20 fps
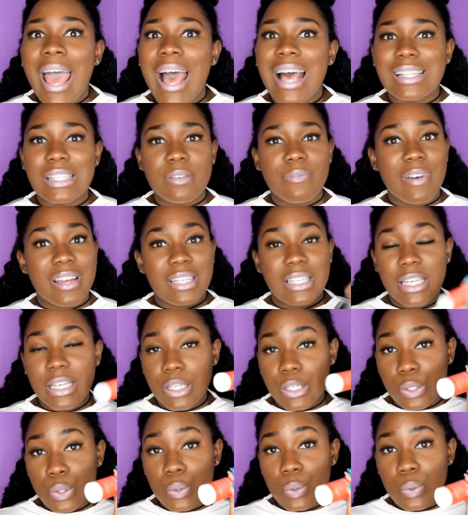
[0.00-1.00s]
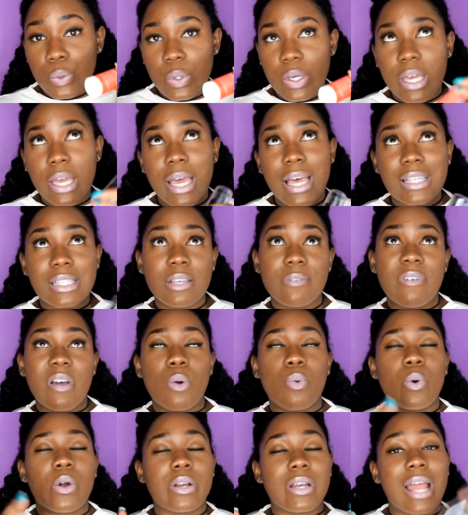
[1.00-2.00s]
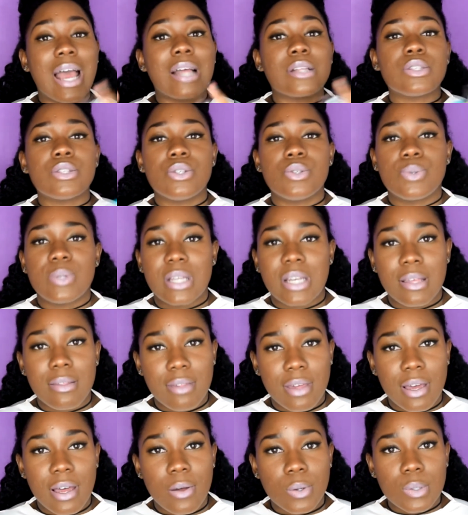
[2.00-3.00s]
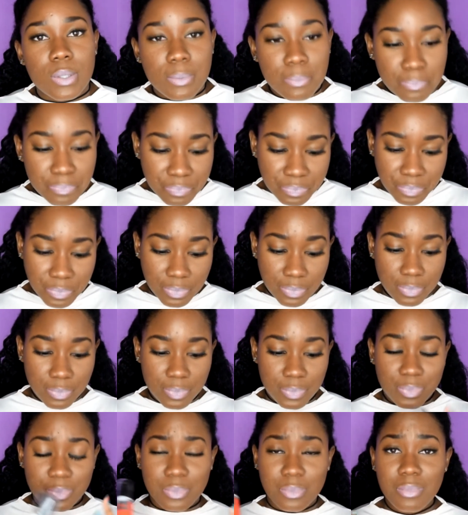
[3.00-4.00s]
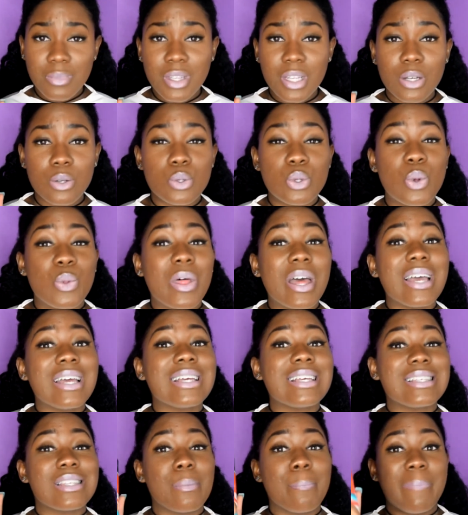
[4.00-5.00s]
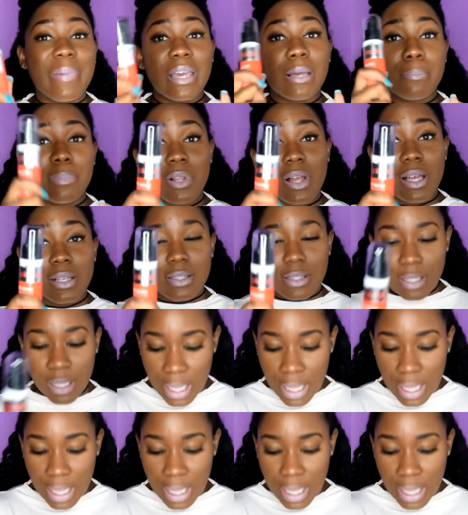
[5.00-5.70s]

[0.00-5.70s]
as if I were not to use anything else. So that is a big plus.